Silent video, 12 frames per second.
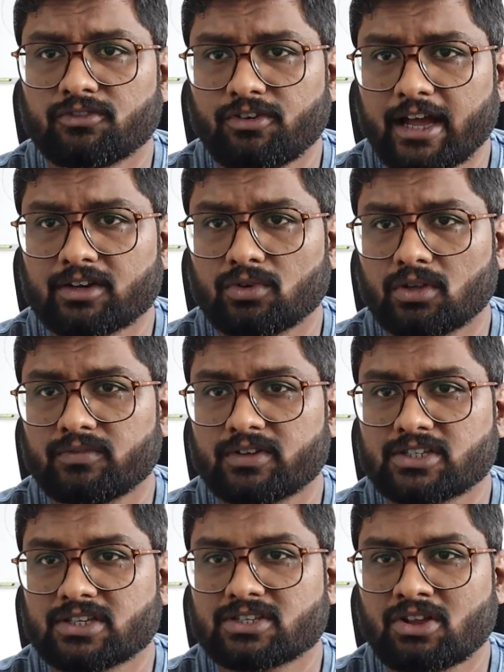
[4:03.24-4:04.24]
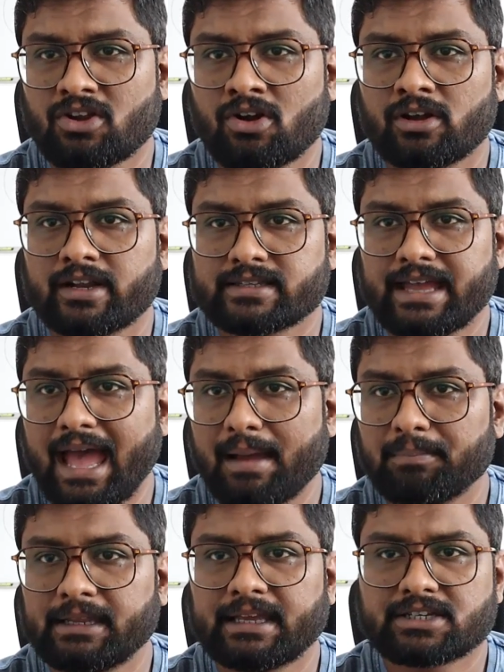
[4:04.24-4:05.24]
firewall, which is called as an
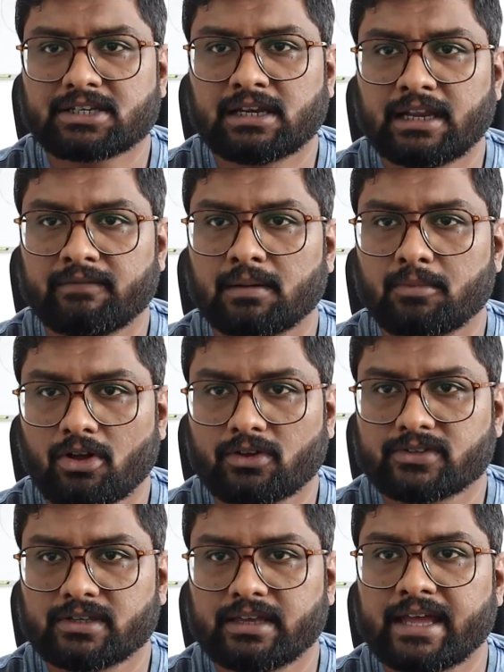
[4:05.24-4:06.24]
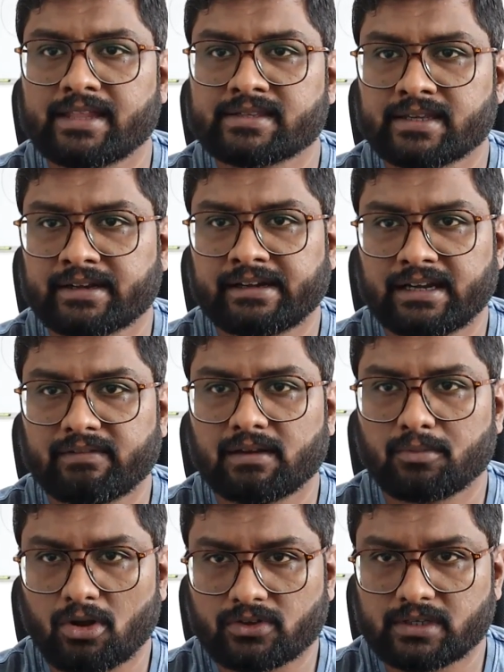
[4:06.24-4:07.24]
application level proxy and circuit level
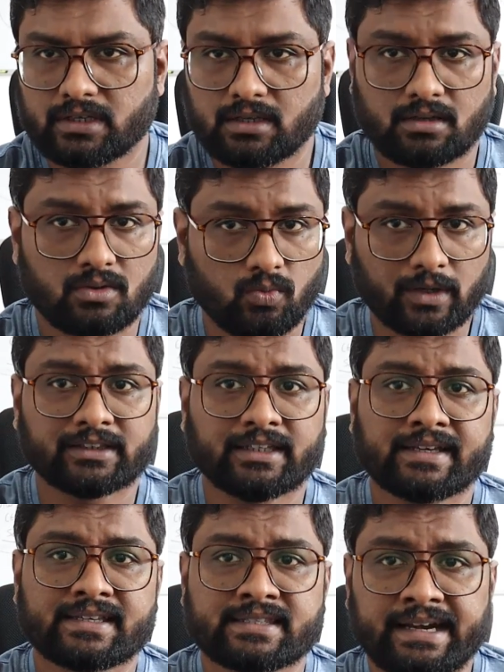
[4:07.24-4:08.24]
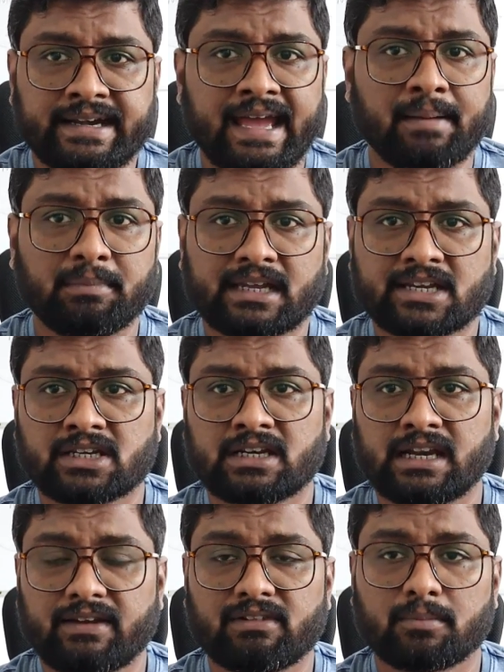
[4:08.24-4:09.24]
proxy. One thing is that
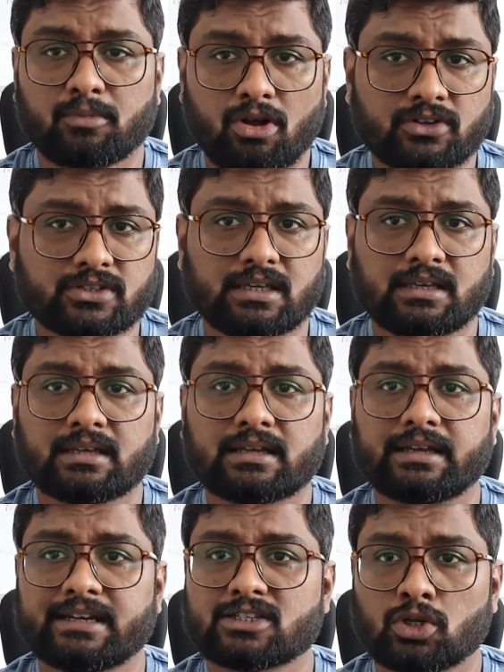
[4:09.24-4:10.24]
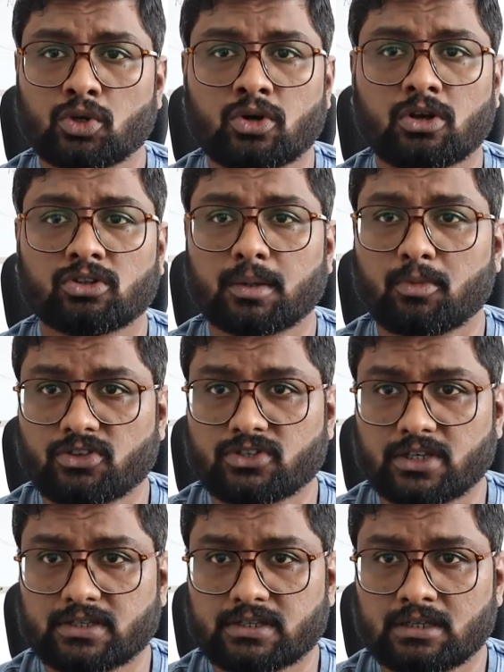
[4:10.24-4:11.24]
application level proxy, it slows down the
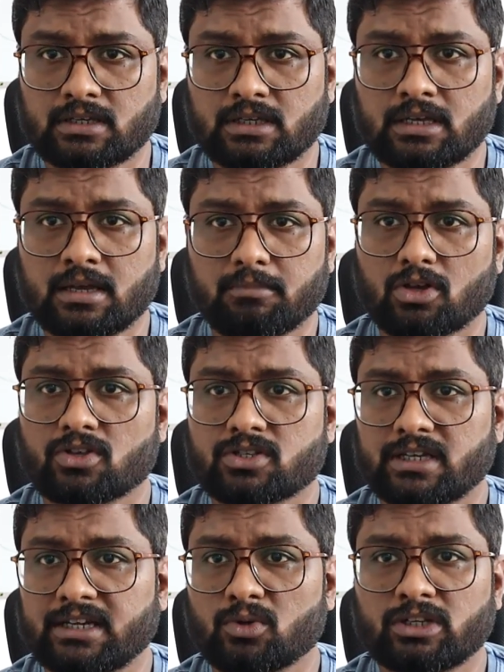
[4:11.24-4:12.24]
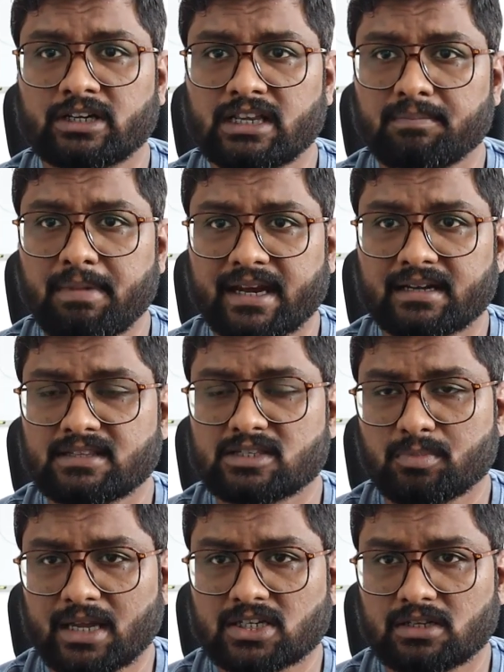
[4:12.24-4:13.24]
process, because it do the deep packet
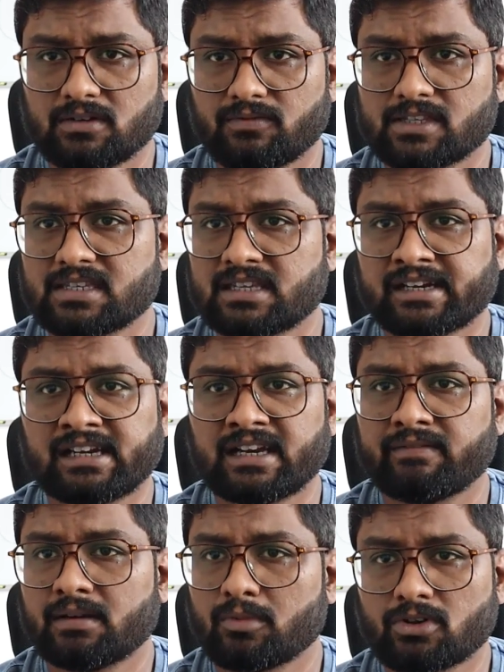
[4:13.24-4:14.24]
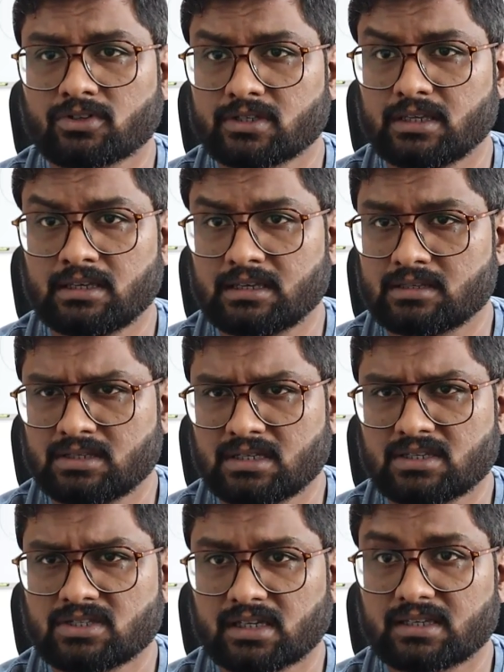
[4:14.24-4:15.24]
inspection, whereas the circuit level proxy is
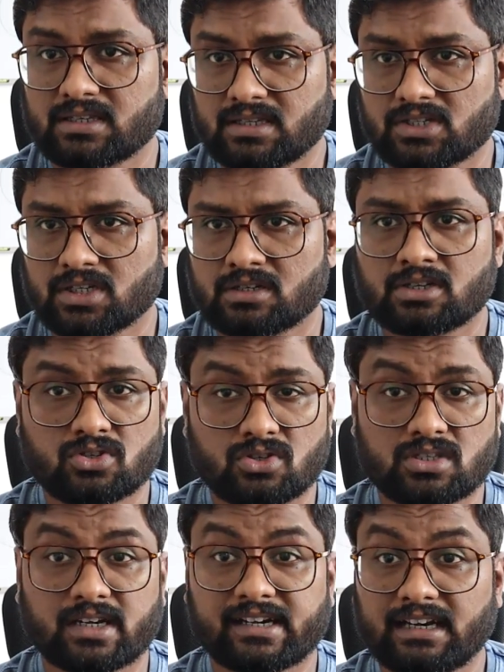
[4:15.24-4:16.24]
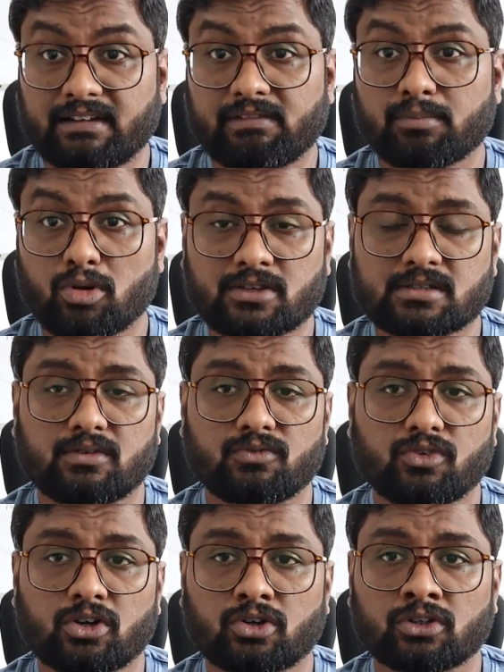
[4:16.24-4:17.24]
just check the session. So circuit level proxy
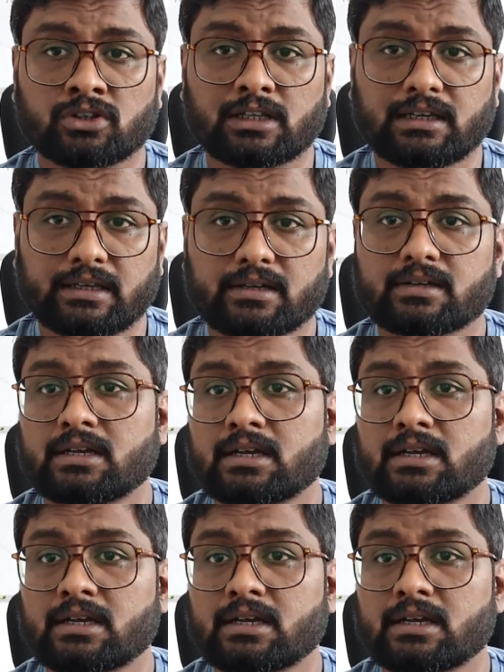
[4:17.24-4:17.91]
work on the layer